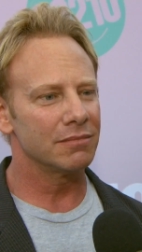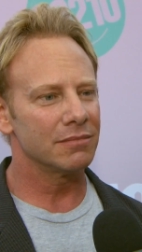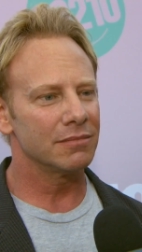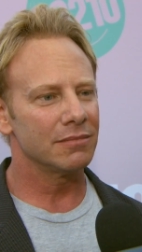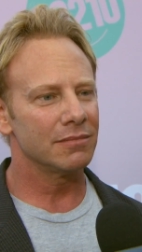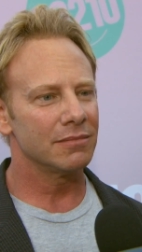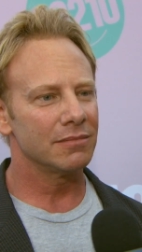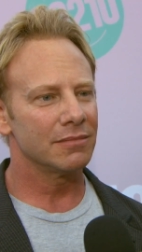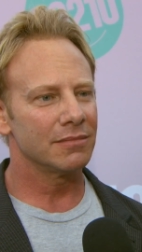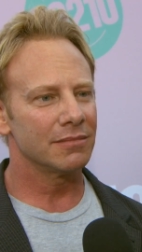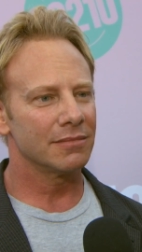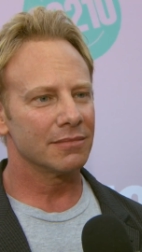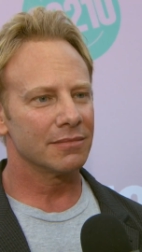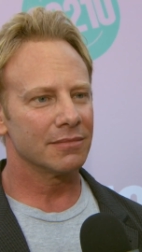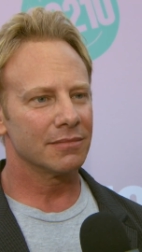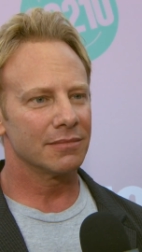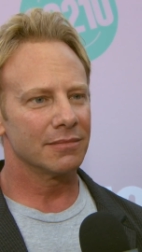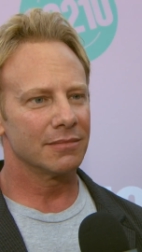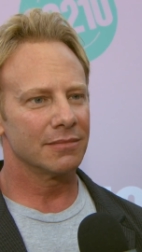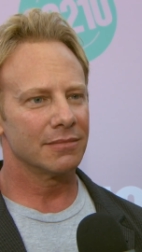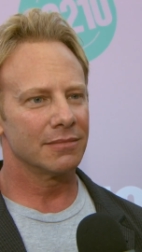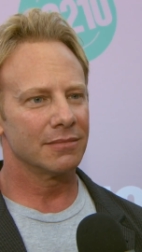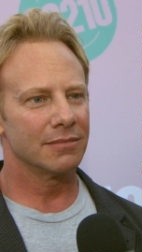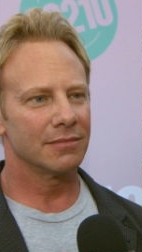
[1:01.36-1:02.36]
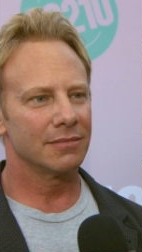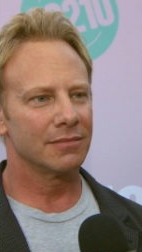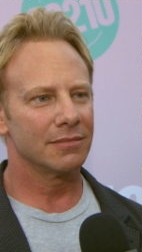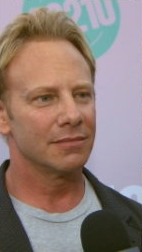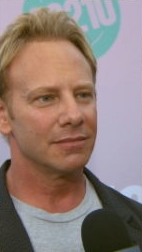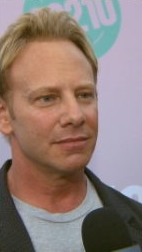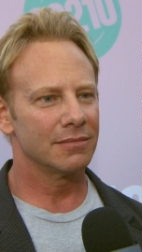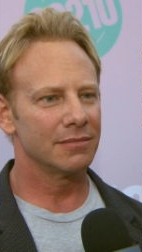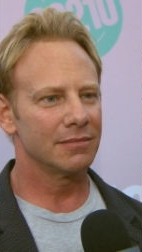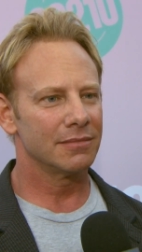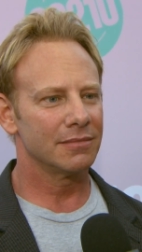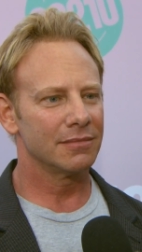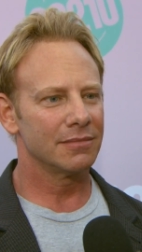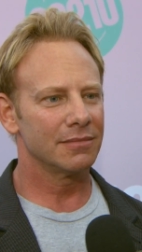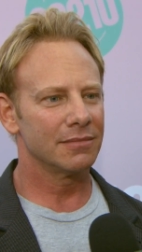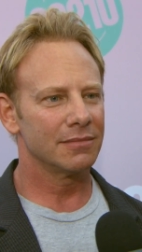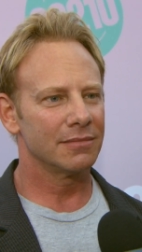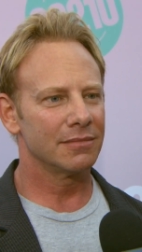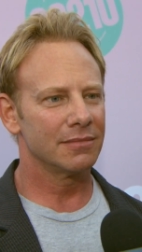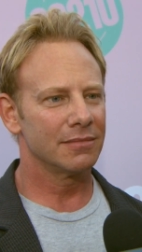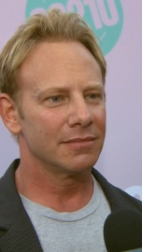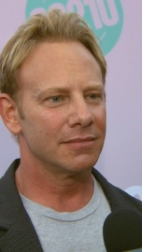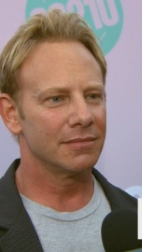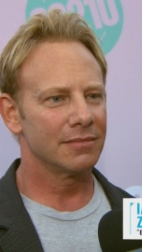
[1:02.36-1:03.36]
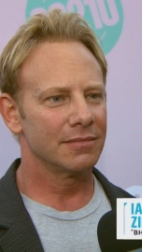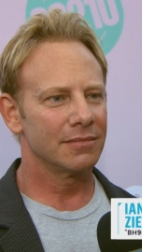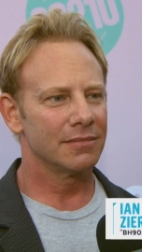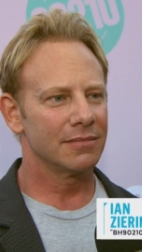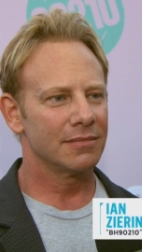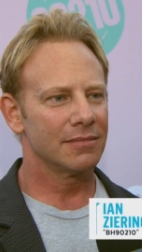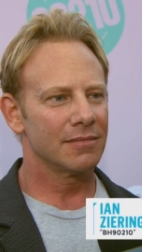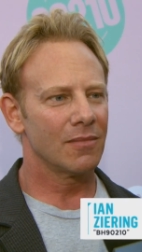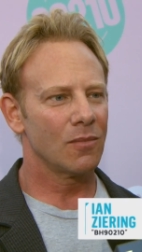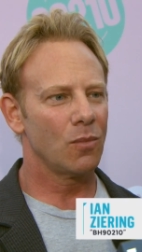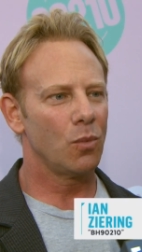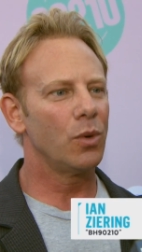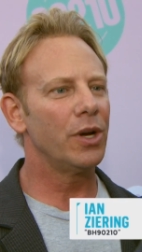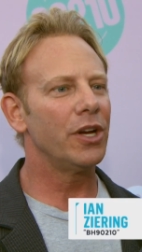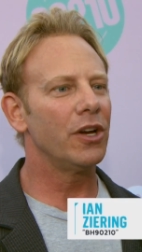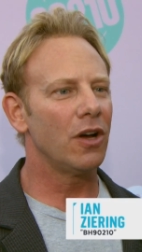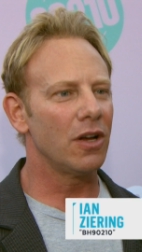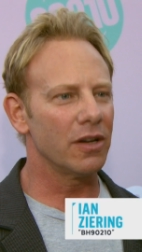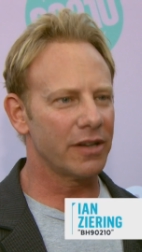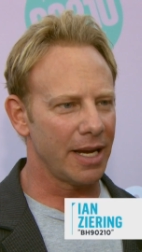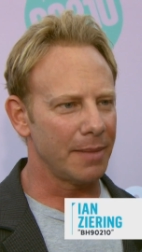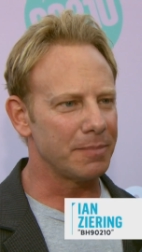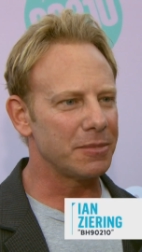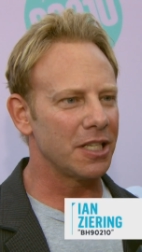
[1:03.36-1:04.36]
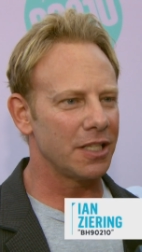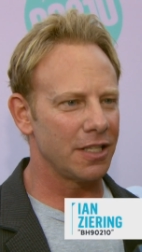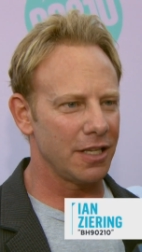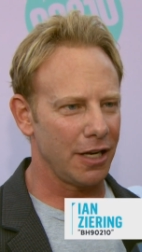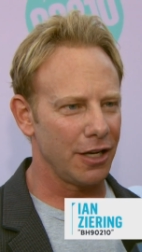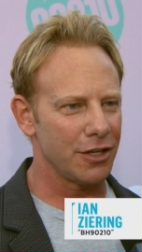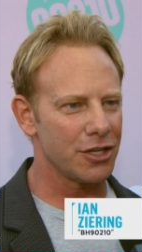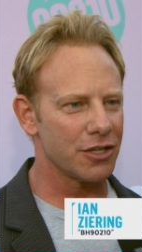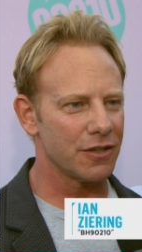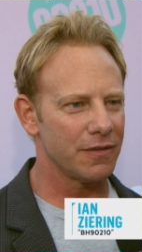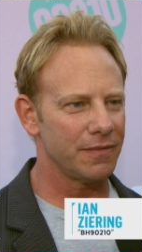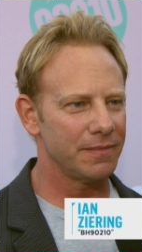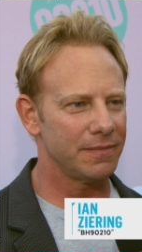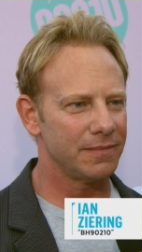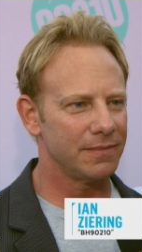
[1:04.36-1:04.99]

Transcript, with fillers: Who did you keep in touch with the most when you guys weren't shooting? The- we all kept in touch.